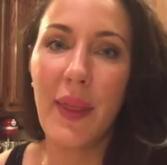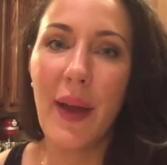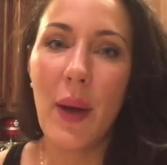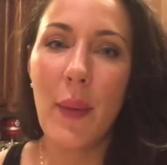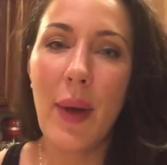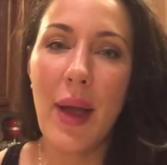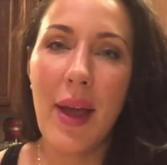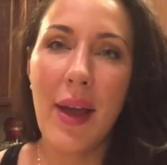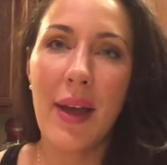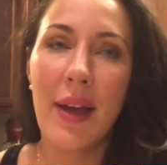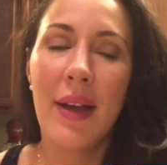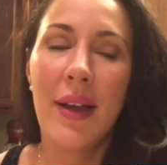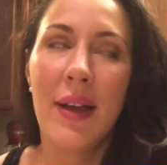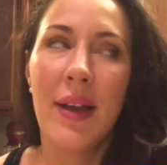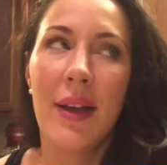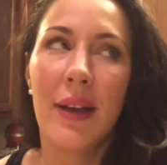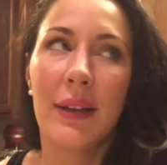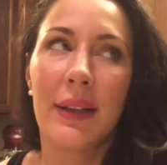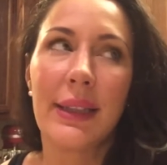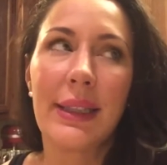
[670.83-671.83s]
That way,
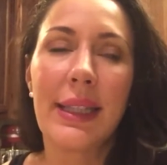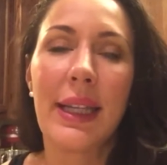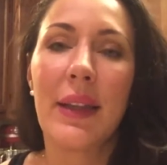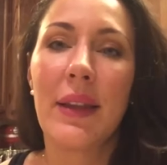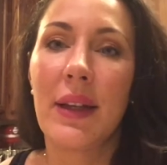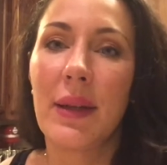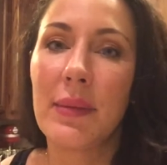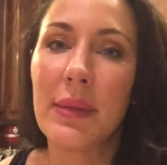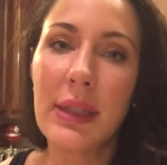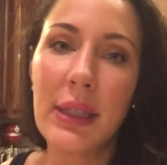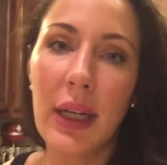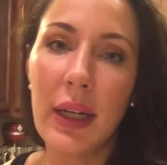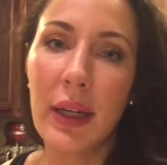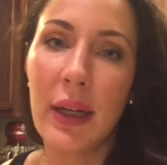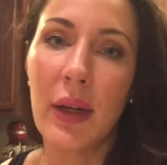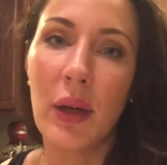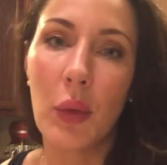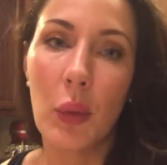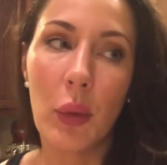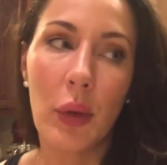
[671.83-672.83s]
let's say that I'm
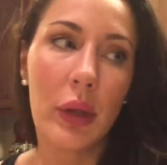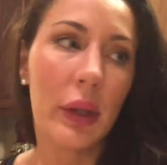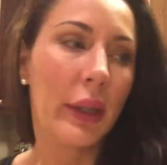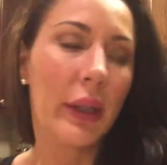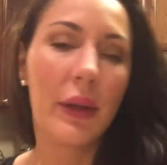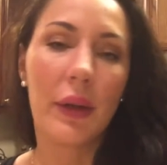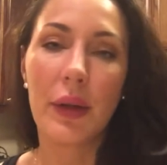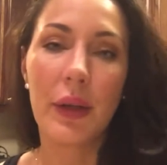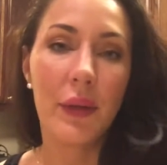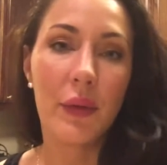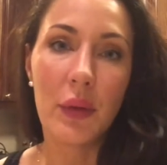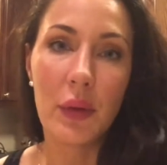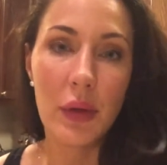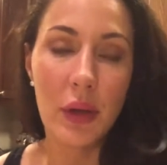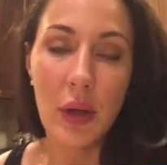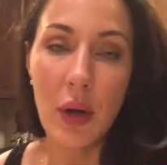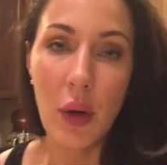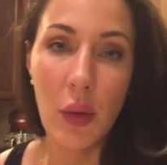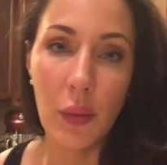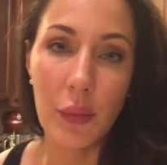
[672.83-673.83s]
studying or working or even,
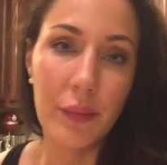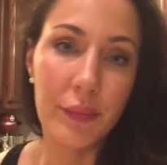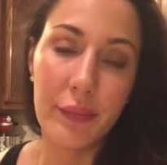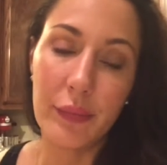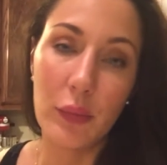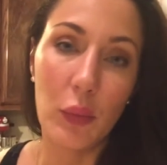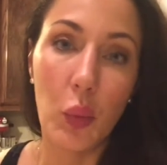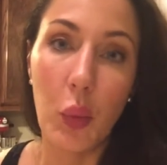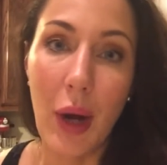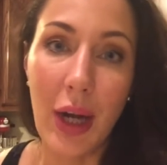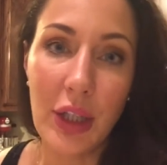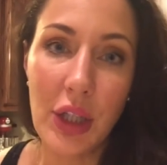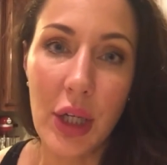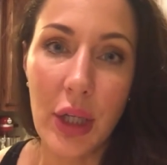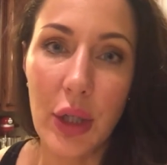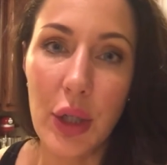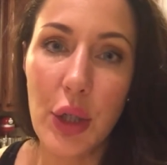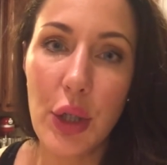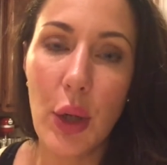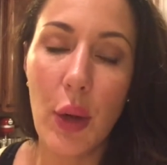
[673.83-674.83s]
you know,
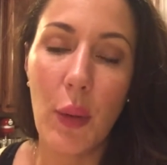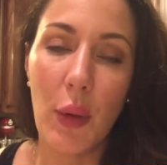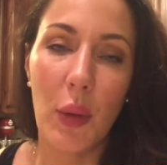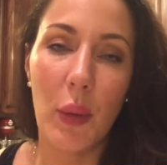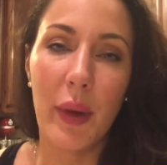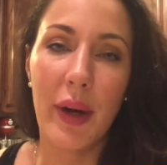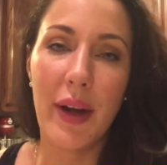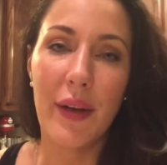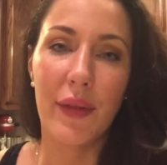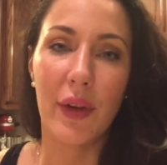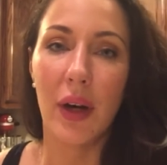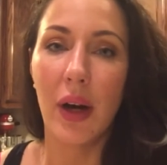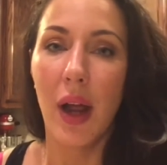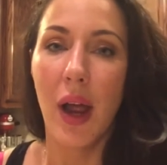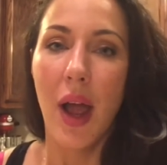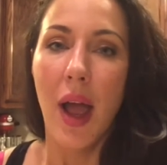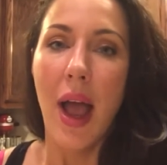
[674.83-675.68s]
watching a show or whatever,